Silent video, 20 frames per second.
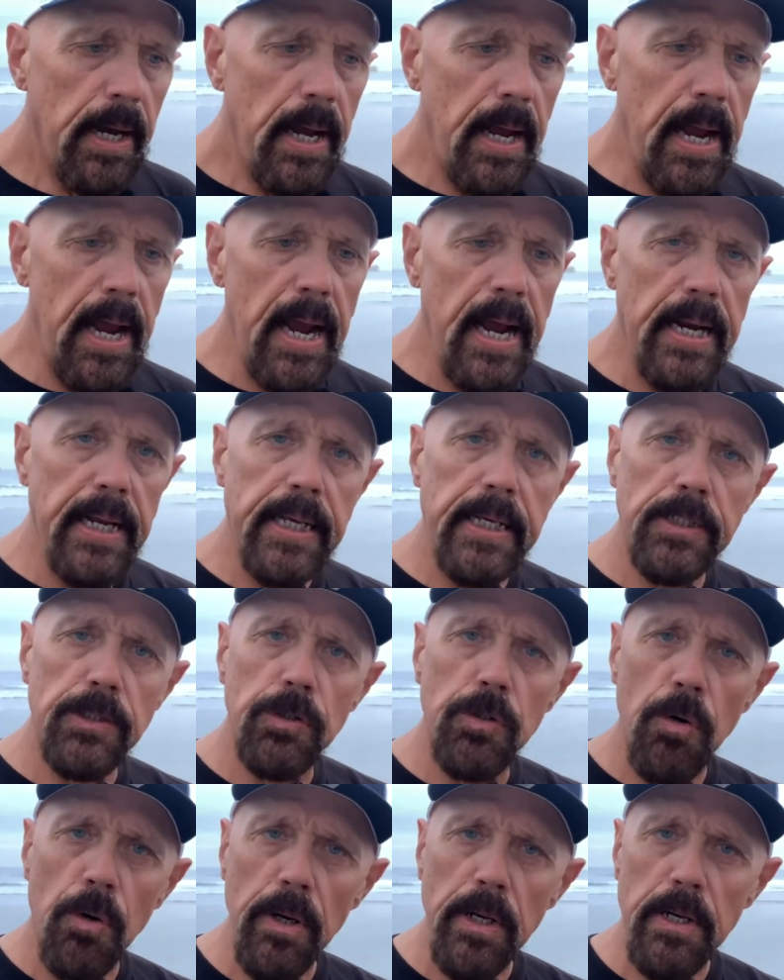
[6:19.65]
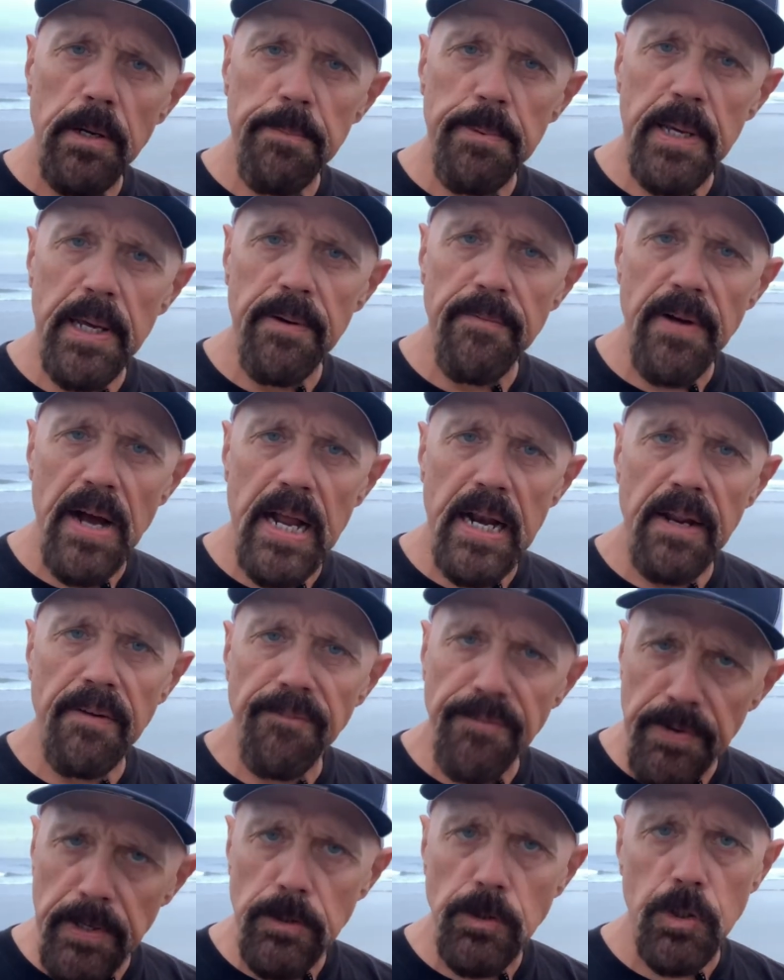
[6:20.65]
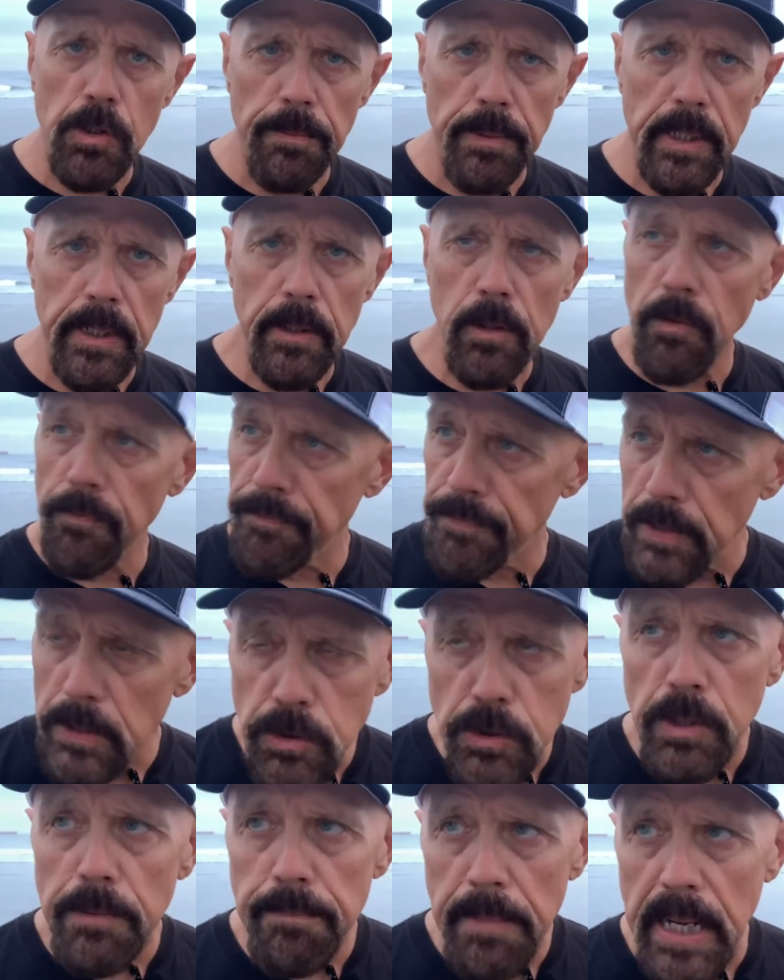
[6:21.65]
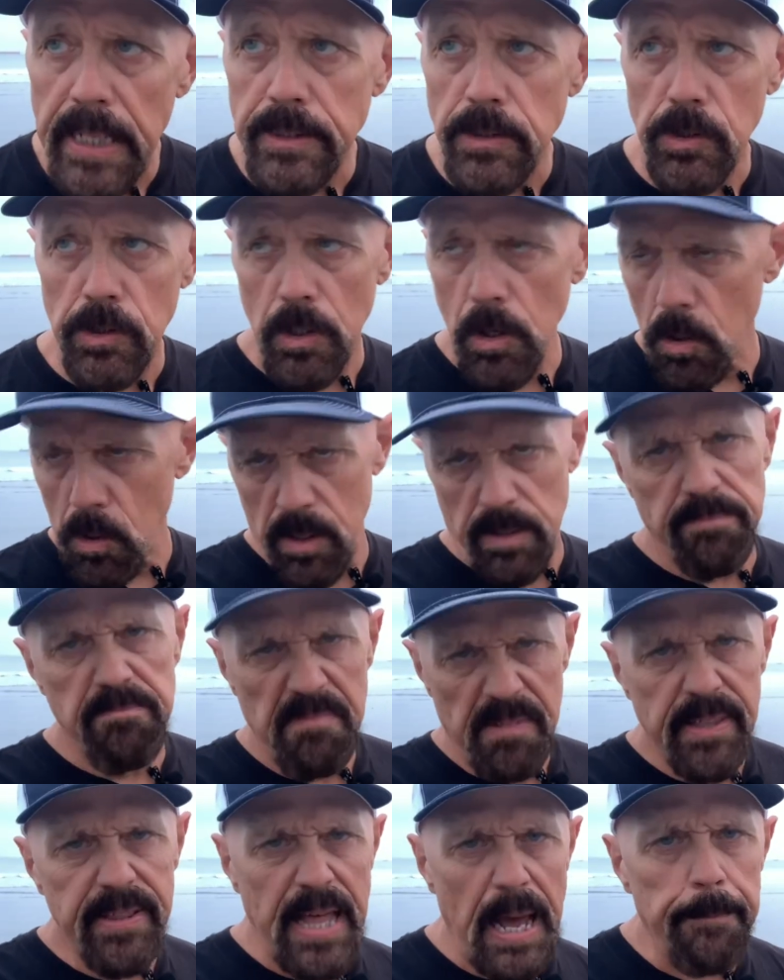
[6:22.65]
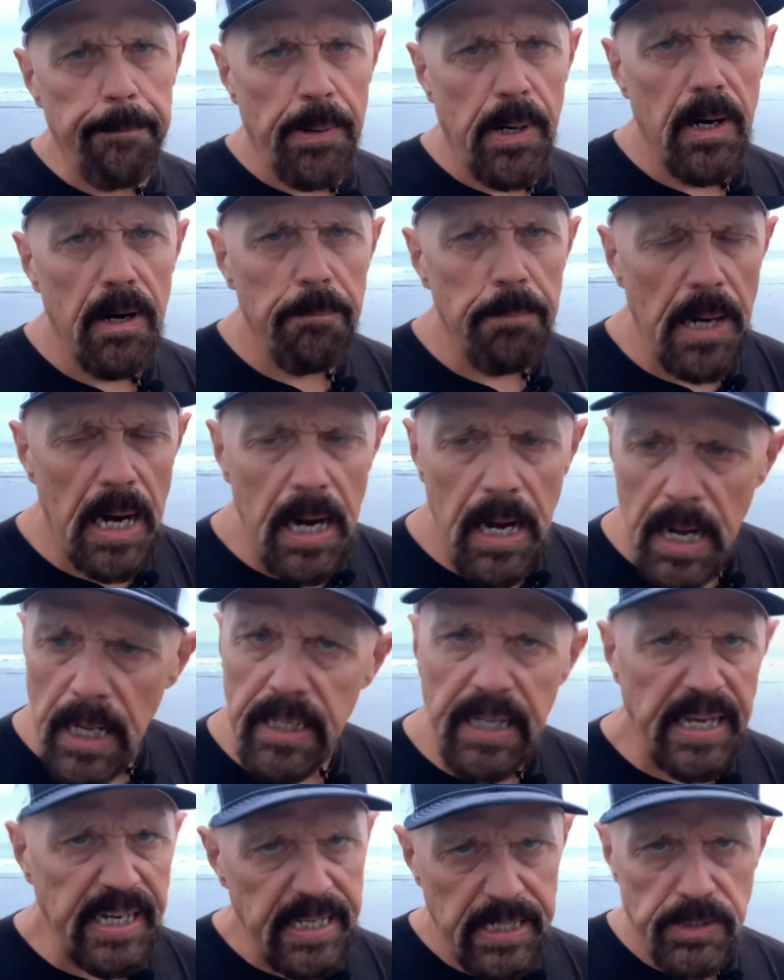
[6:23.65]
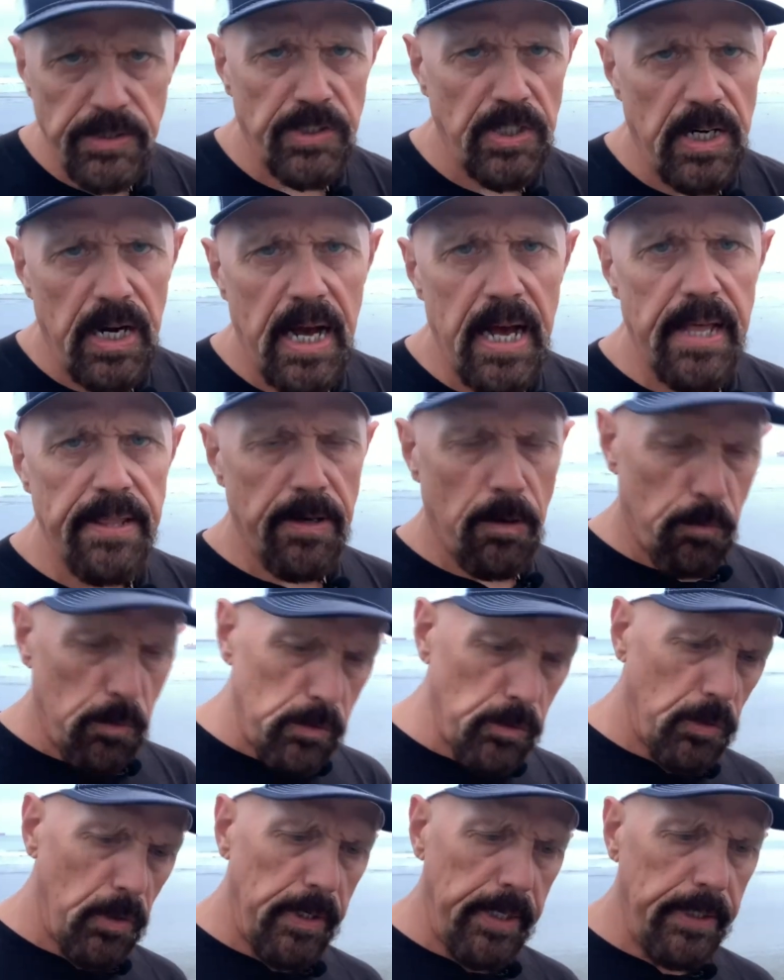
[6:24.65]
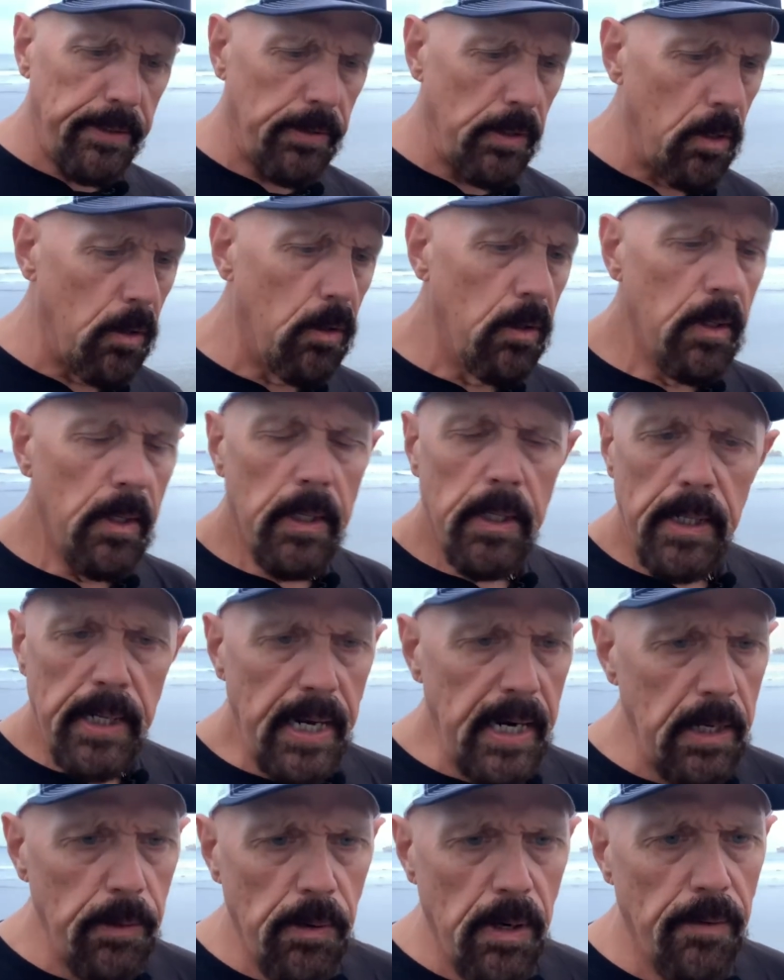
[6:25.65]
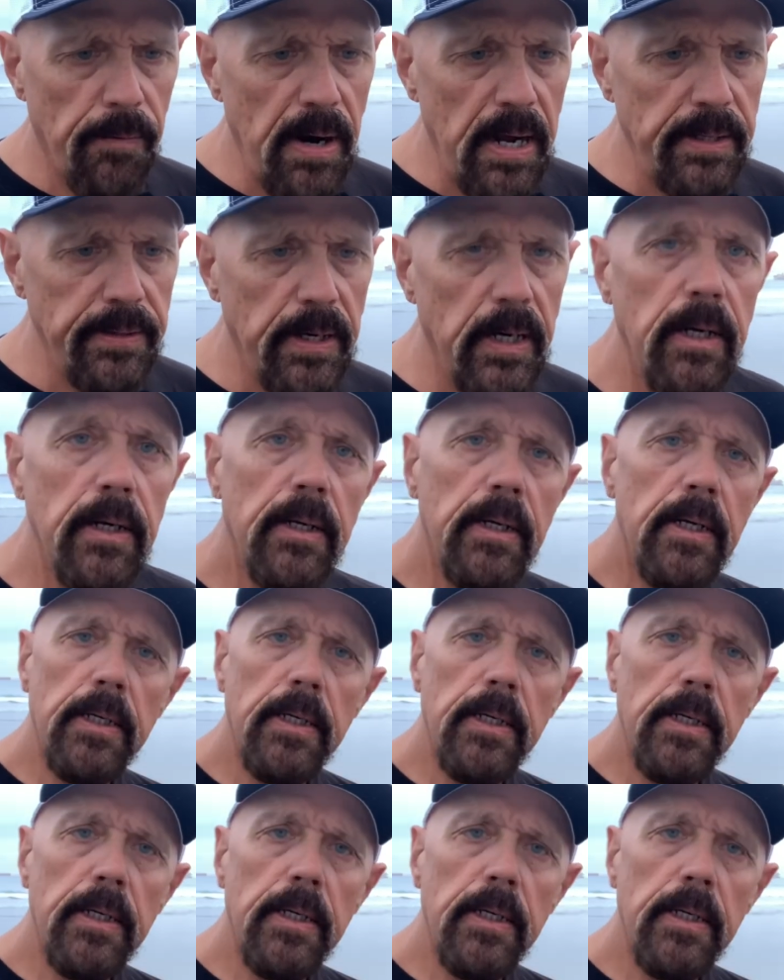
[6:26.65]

and he's going to be inviting fishermen who fish in Mexico and that part of Baja, like Ensenada, Rosarito, anywhere around there,